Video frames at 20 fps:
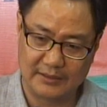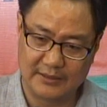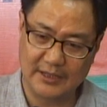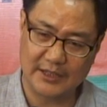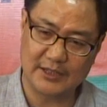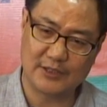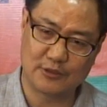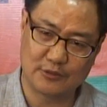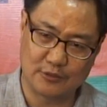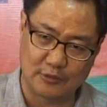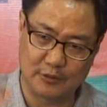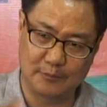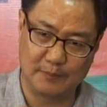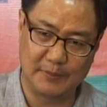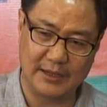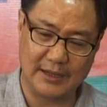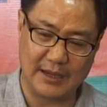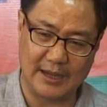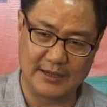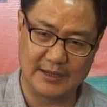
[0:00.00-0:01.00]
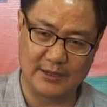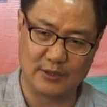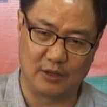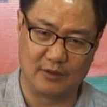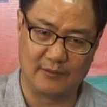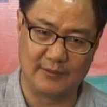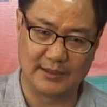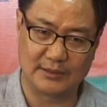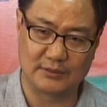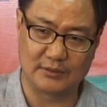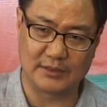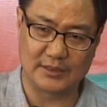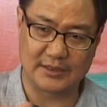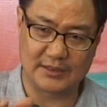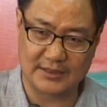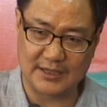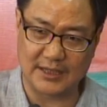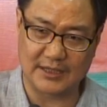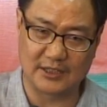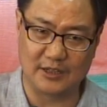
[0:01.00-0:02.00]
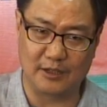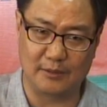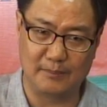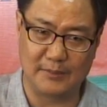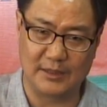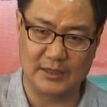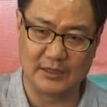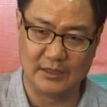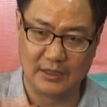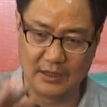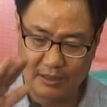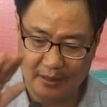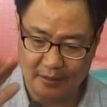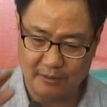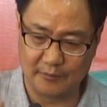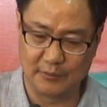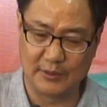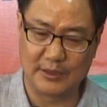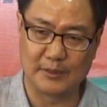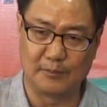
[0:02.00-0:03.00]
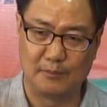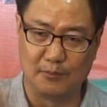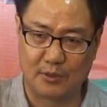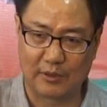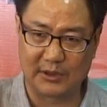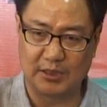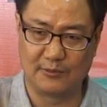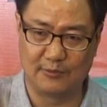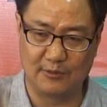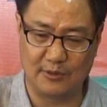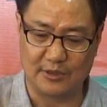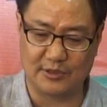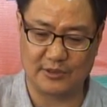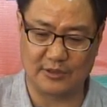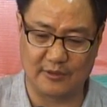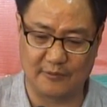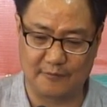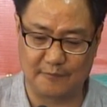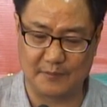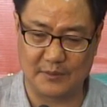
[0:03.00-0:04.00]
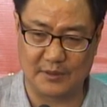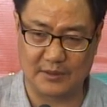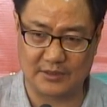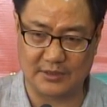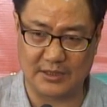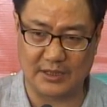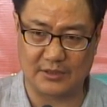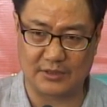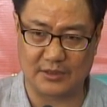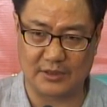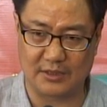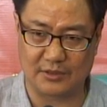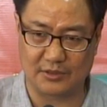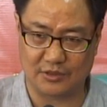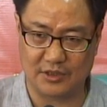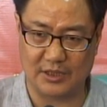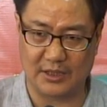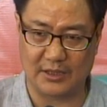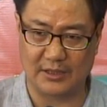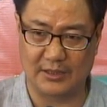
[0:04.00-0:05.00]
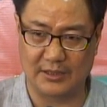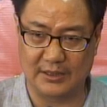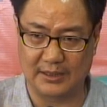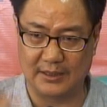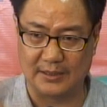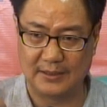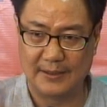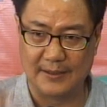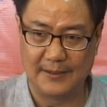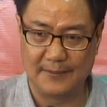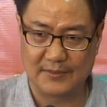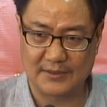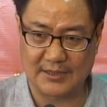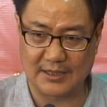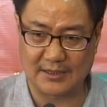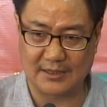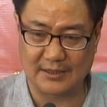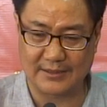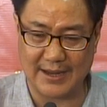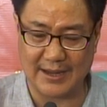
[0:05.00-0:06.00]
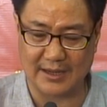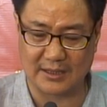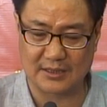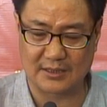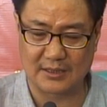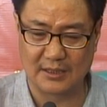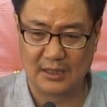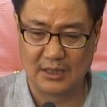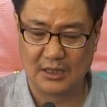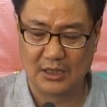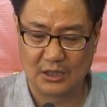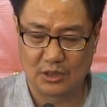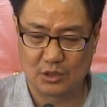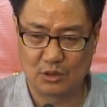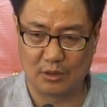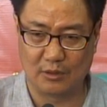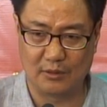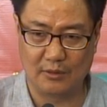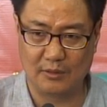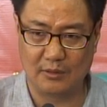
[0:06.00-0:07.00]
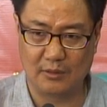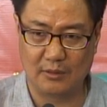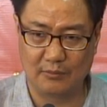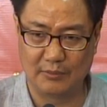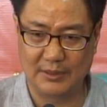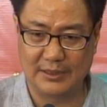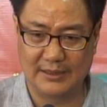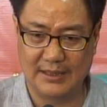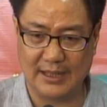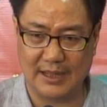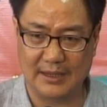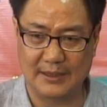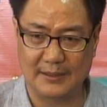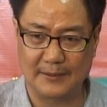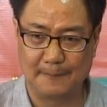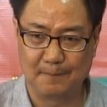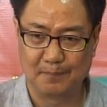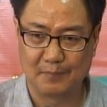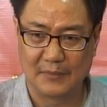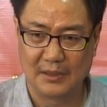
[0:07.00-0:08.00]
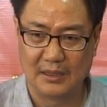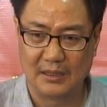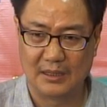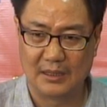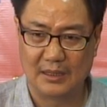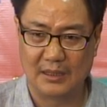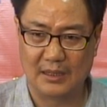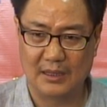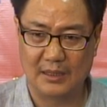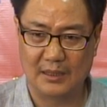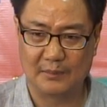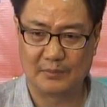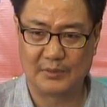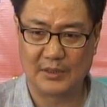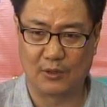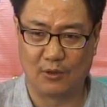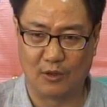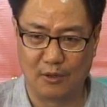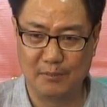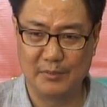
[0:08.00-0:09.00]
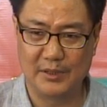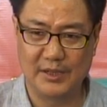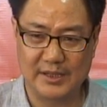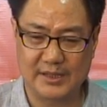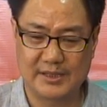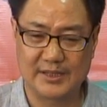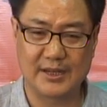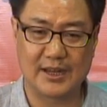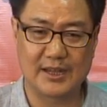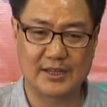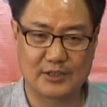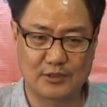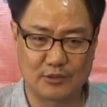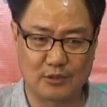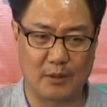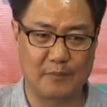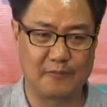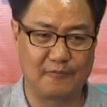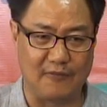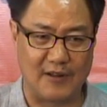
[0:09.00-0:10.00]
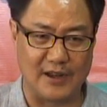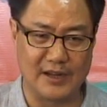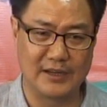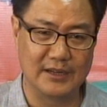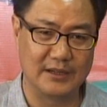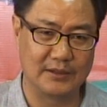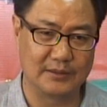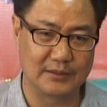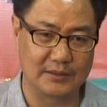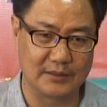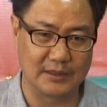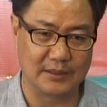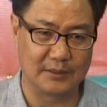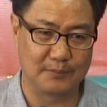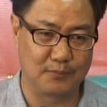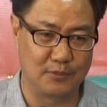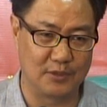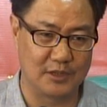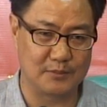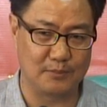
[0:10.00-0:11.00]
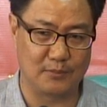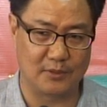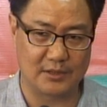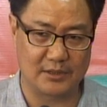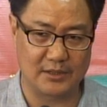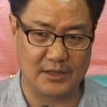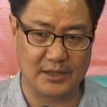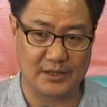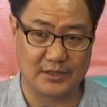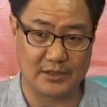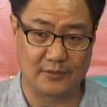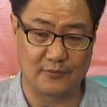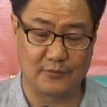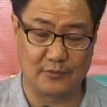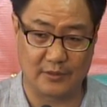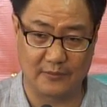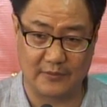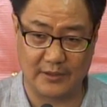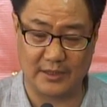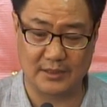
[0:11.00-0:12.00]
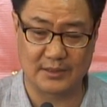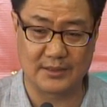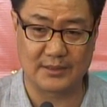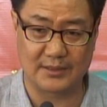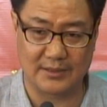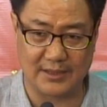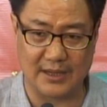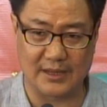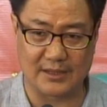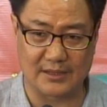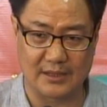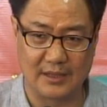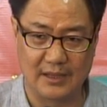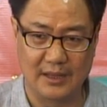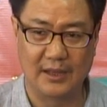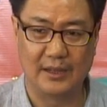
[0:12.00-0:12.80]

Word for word: this should be handed over to the state government with the more devolution of state uh, share in the central tax. So with that, uh, the Home Ministry has stopped funding the police modernization for various states.